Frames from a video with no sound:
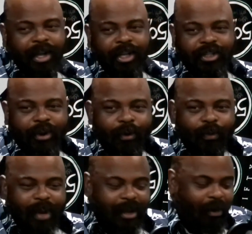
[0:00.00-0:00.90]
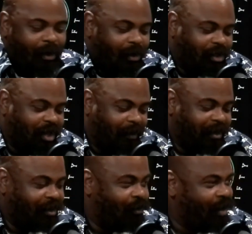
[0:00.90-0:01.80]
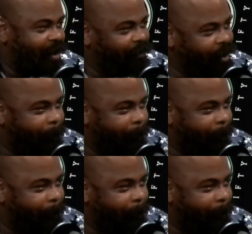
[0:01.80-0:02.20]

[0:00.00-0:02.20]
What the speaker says: So we all jumped in the whip.